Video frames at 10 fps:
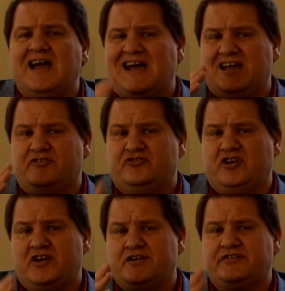and
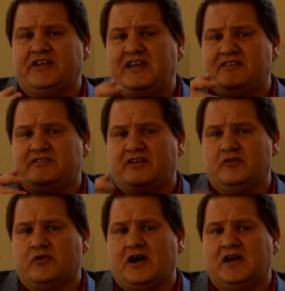cherish each
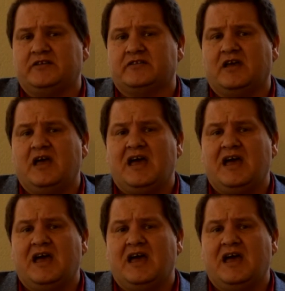sunrise,